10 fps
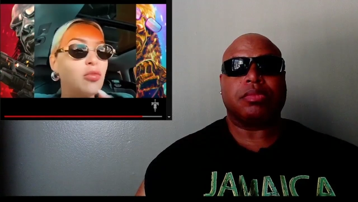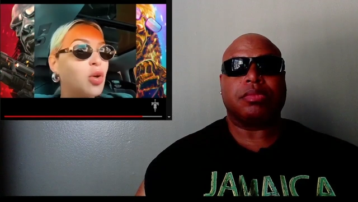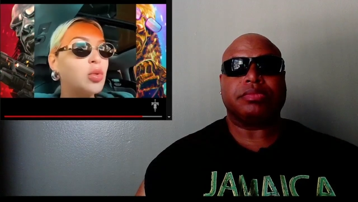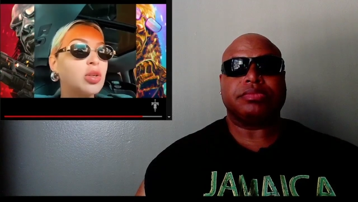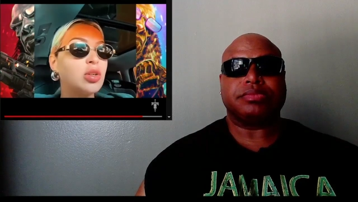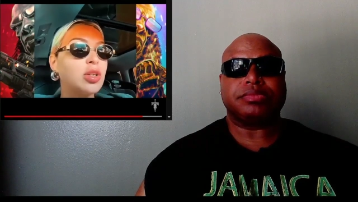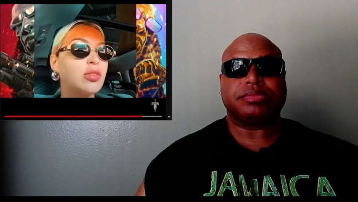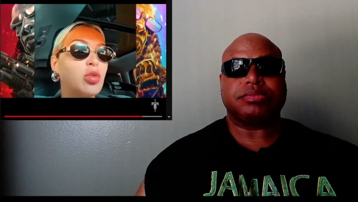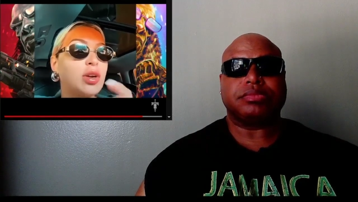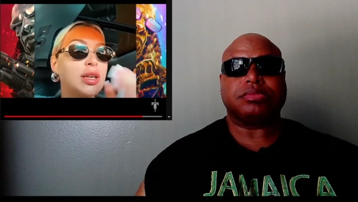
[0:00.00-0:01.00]
Speaker 1: what you are
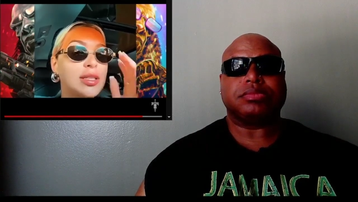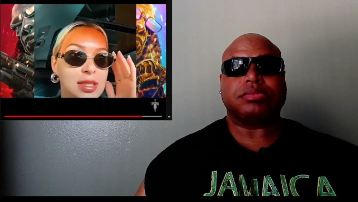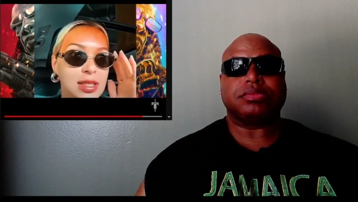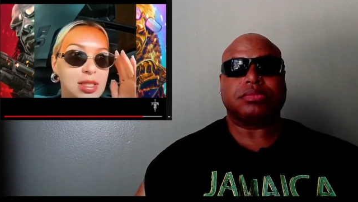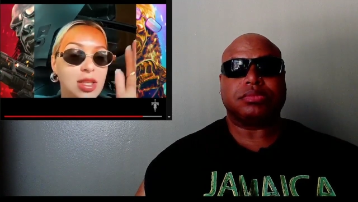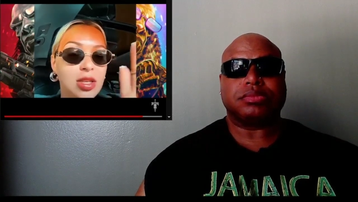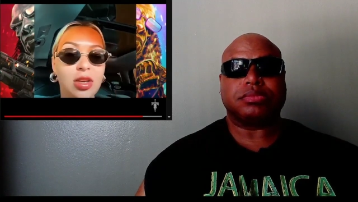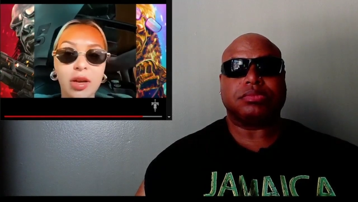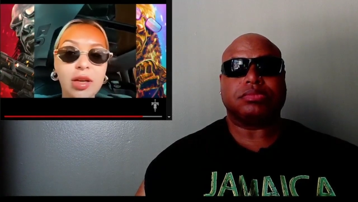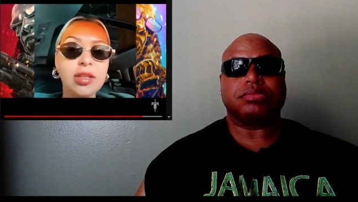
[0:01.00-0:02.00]
looking for exists in
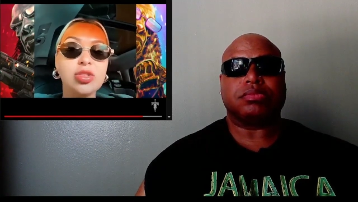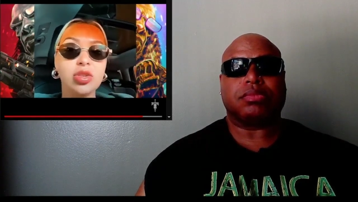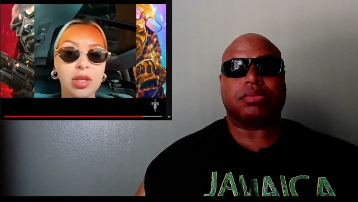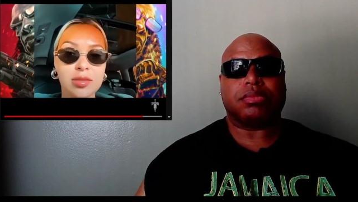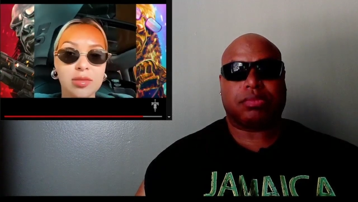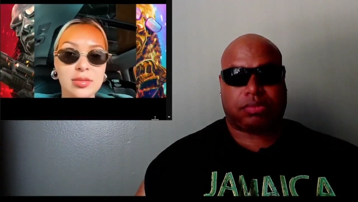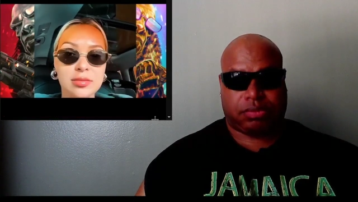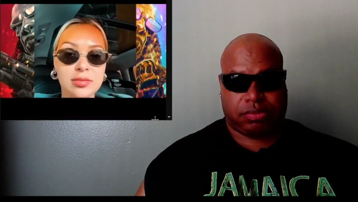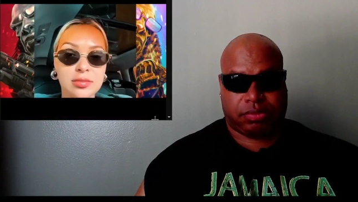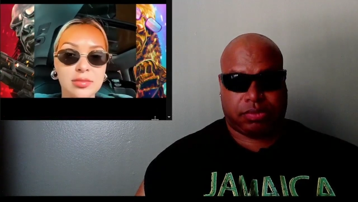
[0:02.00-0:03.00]
your fucking dreams.
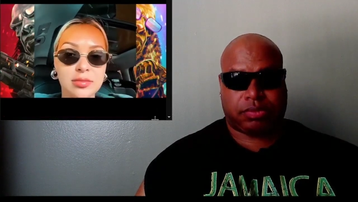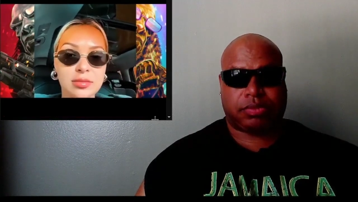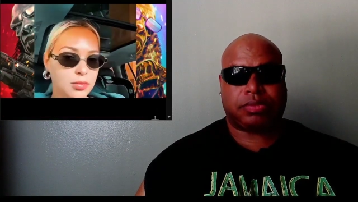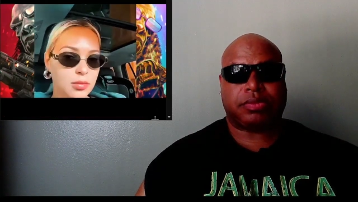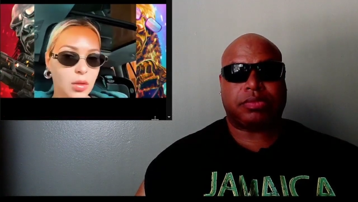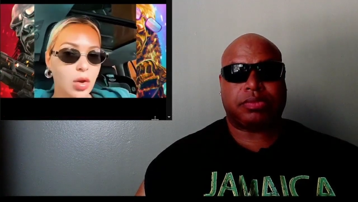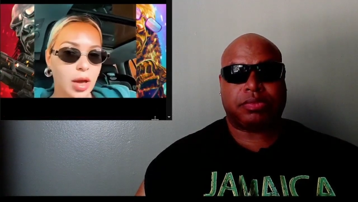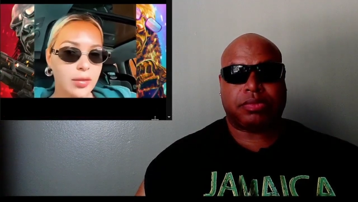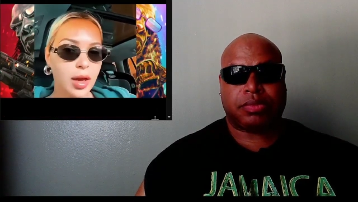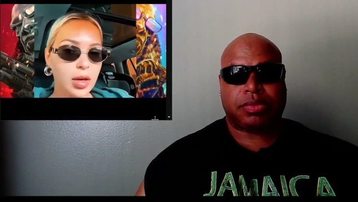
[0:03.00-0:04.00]
No,
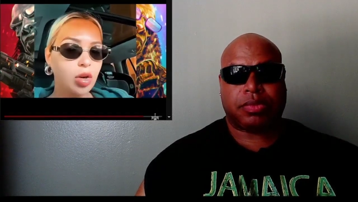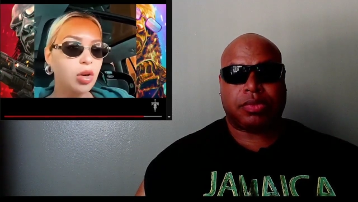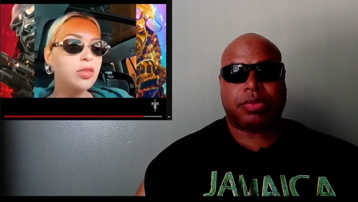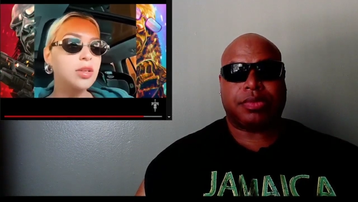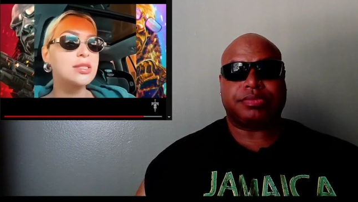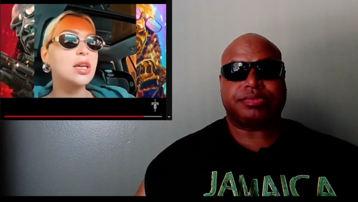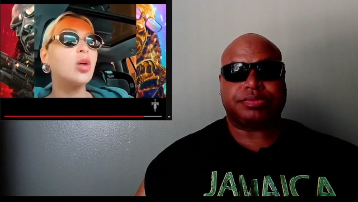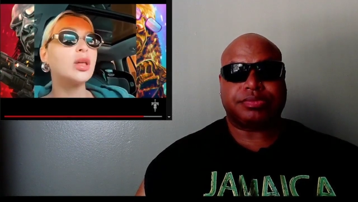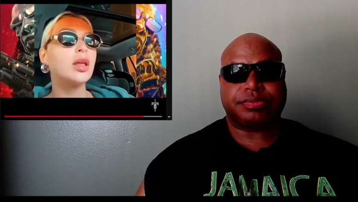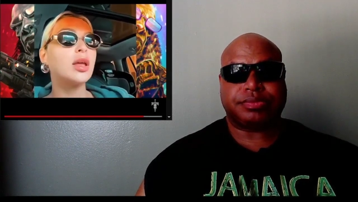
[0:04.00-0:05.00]
I've had girlfriends tell
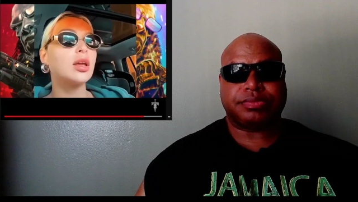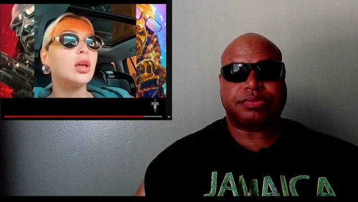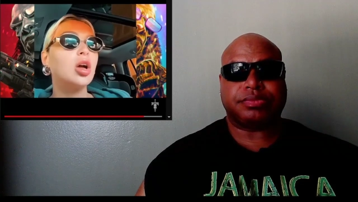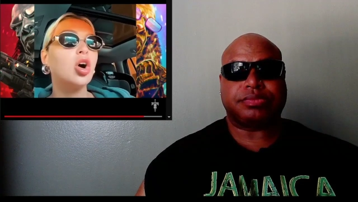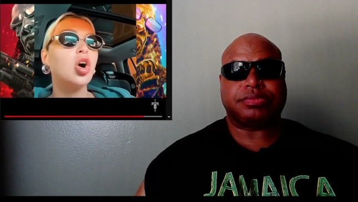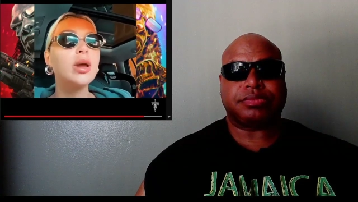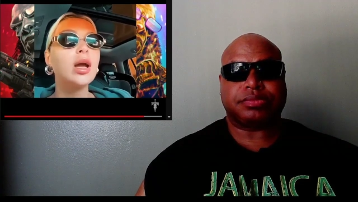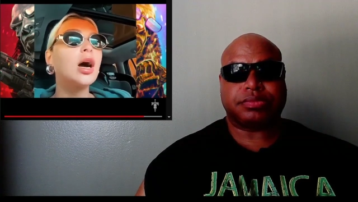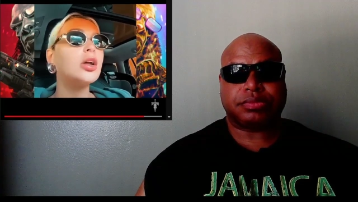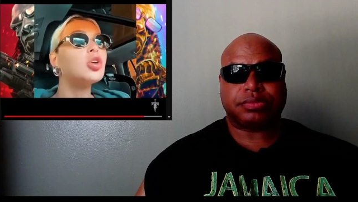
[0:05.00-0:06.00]
me, like, oh my
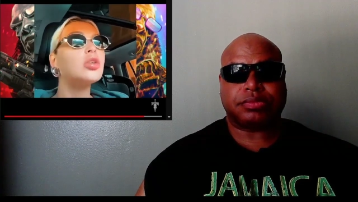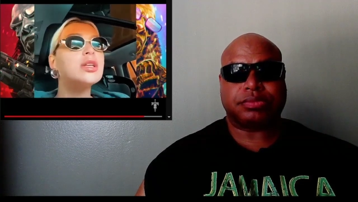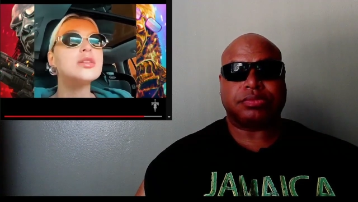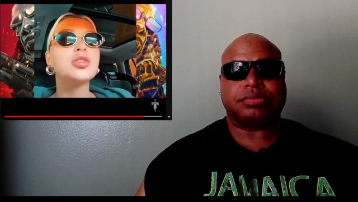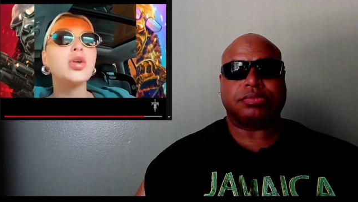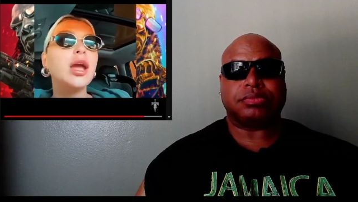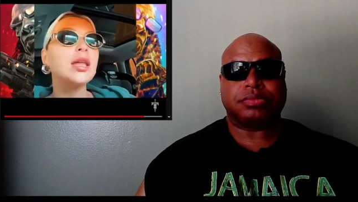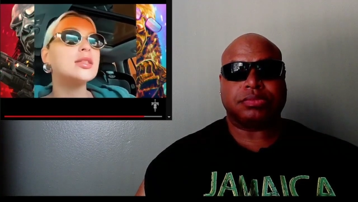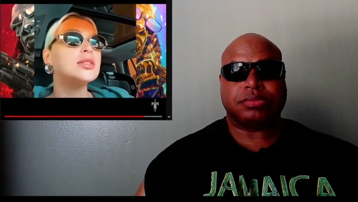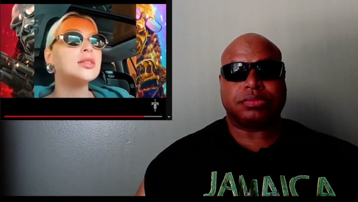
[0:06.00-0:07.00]
god, no, he's
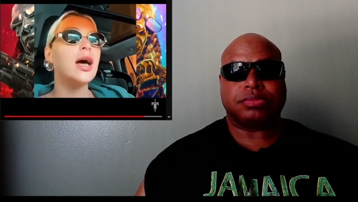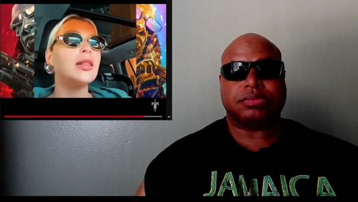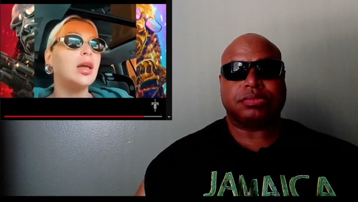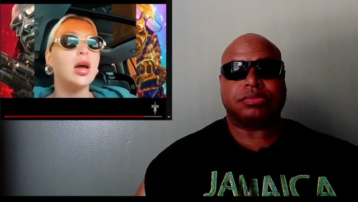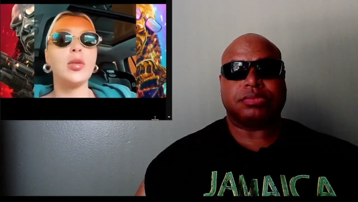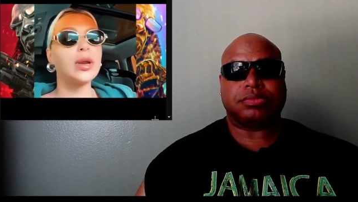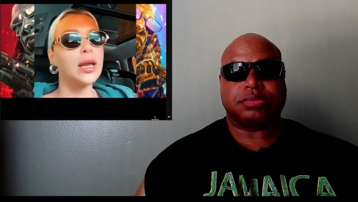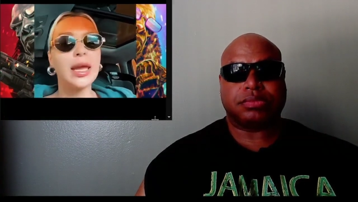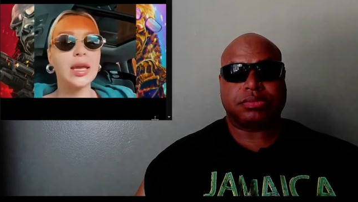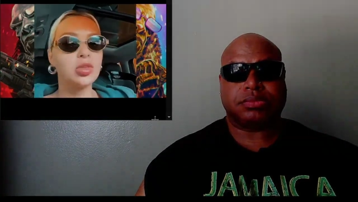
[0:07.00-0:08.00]
great, this and that, like, but I
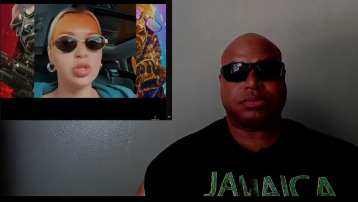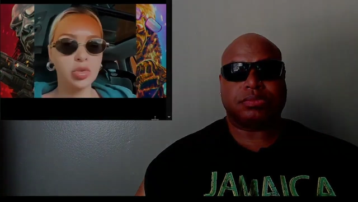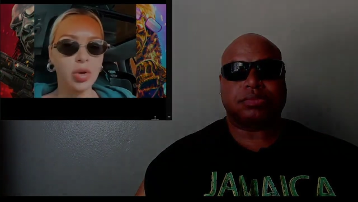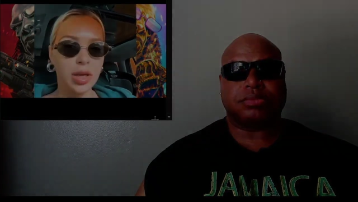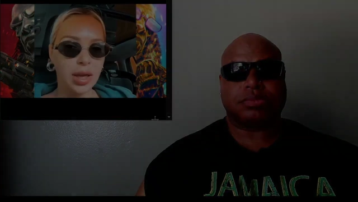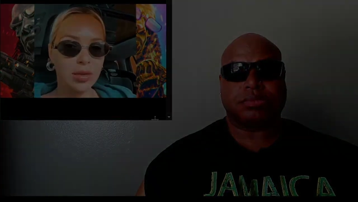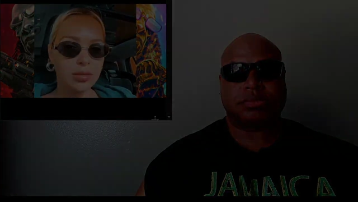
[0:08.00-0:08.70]
can't do a short king.